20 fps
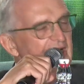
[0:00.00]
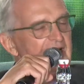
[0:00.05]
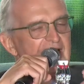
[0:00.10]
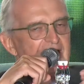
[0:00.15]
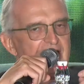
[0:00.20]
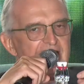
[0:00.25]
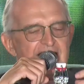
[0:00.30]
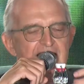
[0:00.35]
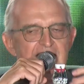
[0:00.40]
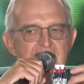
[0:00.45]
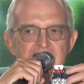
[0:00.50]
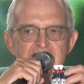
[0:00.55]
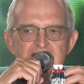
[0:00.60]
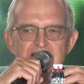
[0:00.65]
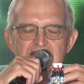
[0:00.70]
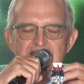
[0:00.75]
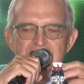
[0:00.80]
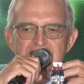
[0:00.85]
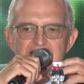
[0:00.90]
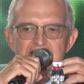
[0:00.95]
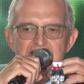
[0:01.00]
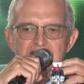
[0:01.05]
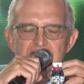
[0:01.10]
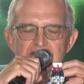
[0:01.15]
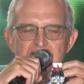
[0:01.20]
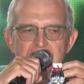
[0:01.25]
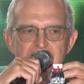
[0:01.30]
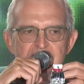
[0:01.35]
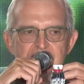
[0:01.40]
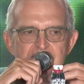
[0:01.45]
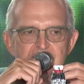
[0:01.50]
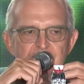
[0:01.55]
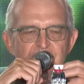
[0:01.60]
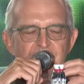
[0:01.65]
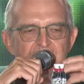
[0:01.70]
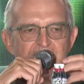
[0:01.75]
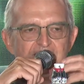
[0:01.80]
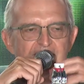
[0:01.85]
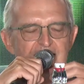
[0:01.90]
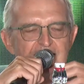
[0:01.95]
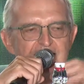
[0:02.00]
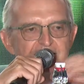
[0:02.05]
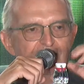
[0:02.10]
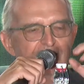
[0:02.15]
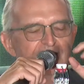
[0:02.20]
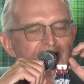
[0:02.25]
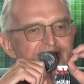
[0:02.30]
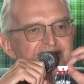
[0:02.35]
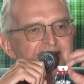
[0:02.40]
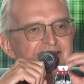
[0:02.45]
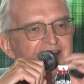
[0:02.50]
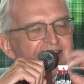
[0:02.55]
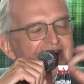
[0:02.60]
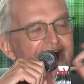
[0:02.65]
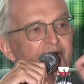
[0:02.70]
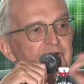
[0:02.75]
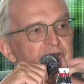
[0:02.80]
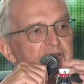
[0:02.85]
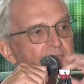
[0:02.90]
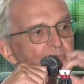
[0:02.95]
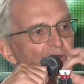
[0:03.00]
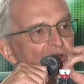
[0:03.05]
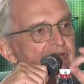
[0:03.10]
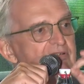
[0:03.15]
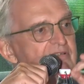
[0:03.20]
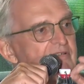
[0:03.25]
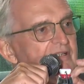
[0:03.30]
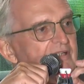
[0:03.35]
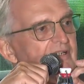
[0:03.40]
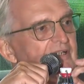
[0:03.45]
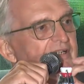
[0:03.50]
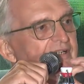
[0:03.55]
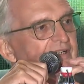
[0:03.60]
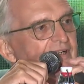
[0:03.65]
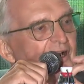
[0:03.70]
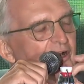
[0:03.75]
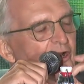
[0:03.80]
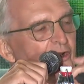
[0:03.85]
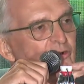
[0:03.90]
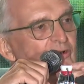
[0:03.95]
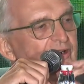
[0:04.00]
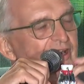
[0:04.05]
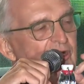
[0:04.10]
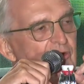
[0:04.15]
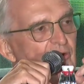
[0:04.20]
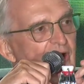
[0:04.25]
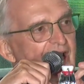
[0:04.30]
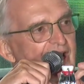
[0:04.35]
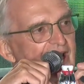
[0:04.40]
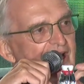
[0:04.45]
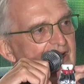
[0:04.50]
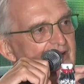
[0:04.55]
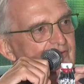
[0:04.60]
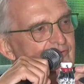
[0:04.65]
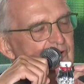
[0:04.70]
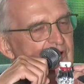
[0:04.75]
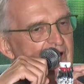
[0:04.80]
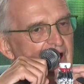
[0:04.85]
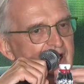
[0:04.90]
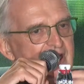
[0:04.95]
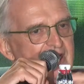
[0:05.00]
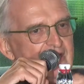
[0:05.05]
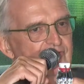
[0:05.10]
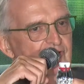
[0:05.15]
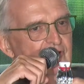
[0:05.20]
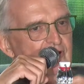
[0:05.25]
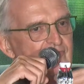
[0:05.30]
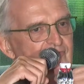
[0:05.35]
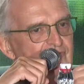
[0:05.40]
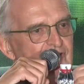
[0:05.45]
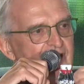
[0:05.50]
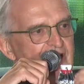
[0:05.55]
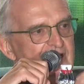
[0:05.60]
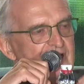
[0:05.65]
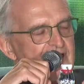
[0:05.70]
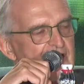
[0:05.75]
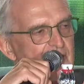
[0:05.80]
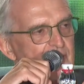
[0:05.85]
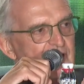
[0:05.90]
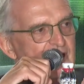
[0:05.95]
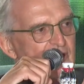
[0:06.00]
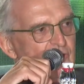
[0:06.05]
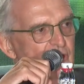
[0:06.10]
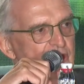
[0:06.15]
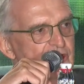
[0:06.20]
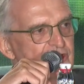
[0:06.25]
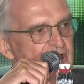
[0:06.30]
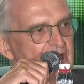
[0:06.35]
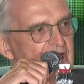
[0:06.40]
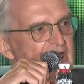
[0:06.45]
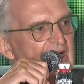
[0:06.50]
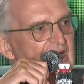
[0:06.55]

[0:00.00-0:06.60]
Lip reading: And that's the ultimate holy grail, if you like, if you can find something which